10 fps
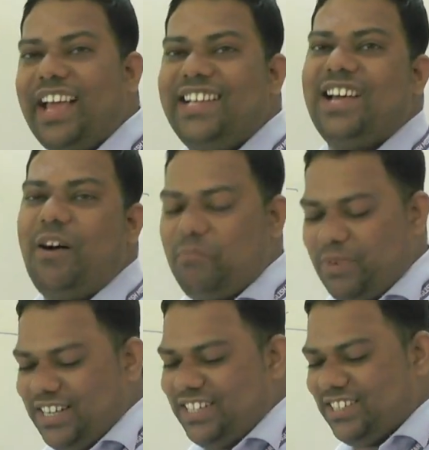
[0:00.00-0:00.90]

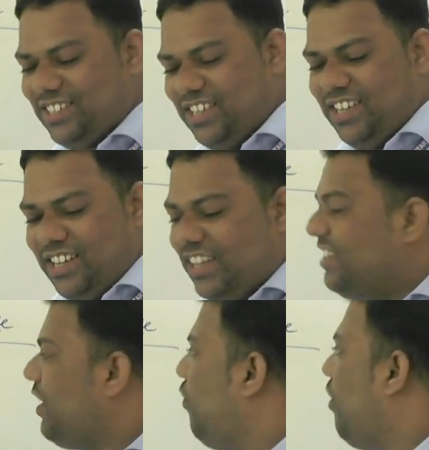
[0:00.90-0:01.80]
examples.
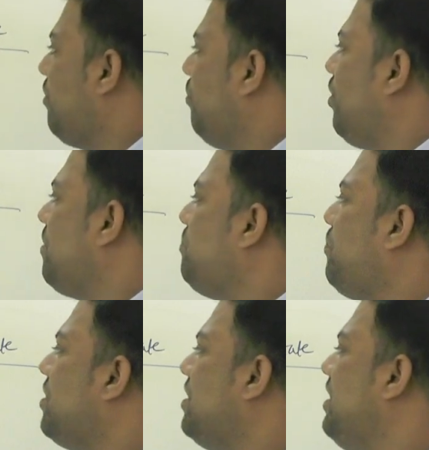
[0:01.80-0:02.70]
Now one more
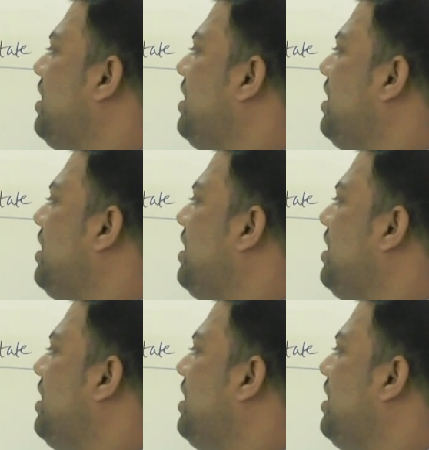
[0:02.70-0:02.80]
important